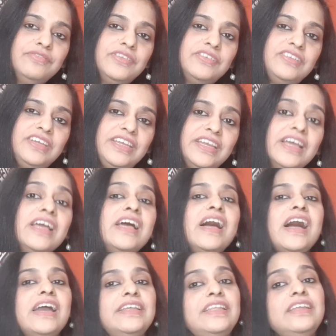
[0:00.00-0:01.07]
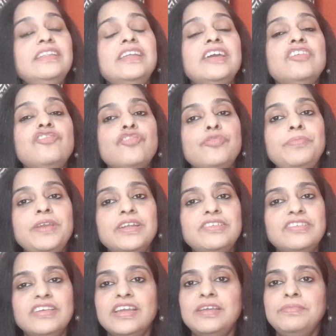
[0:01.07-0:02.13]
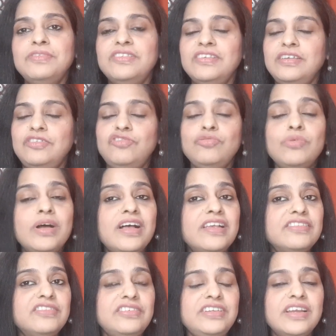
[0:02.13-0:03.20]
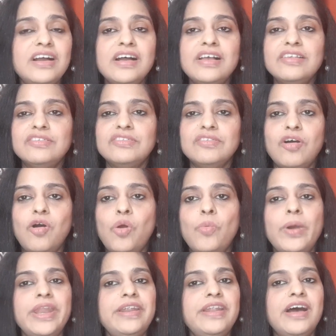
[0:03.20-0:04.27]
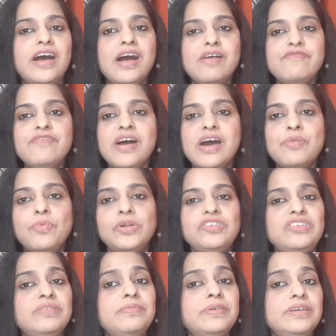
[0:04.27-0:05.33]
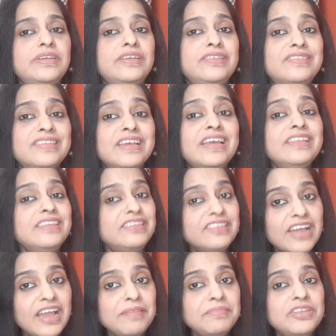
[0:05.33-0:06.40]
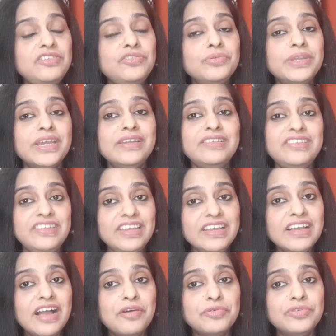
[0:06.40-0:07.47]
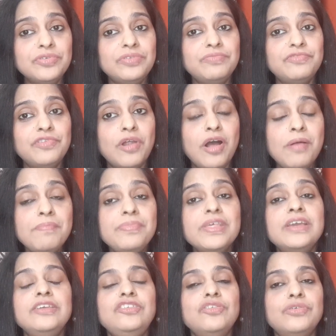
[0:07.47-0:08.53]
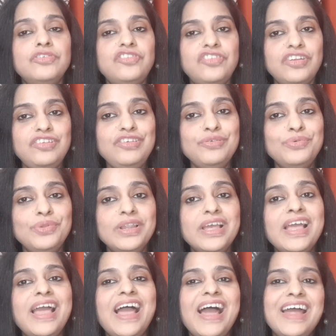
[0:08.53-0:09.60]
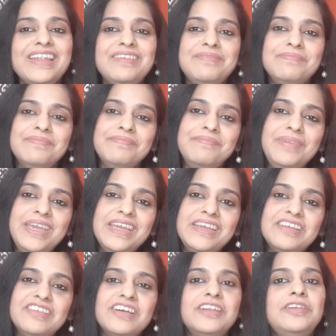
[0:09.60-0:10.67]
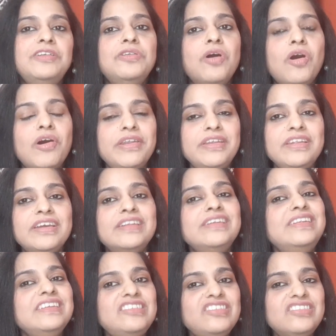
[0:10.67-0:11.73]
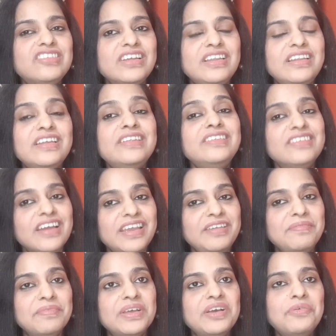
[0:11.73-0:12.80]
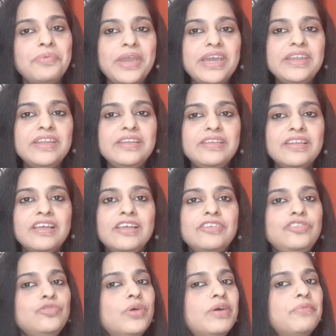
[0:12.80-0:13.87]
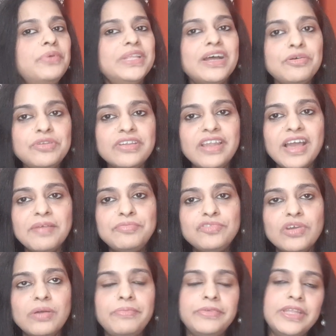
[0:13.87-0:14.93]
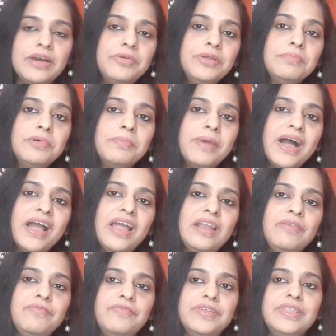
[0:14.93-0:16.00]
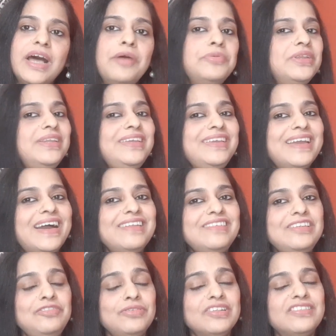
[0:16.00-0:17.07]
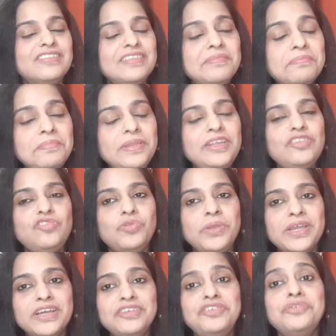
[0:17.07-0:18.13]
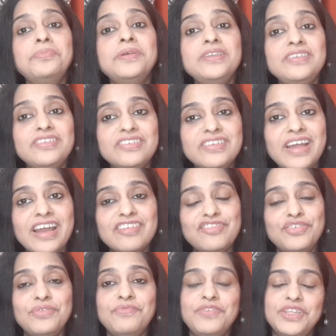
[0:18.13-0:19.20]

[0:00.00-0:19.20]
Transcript: of the day, I think there should be a time, say 2 hours, 3 hours or 1.5 hours, whatever is the time that you can take out from your schedule and make it a non-digital time, wherein you are without a laptop, without a mobile, without any gadget. You are simply doing a human interaction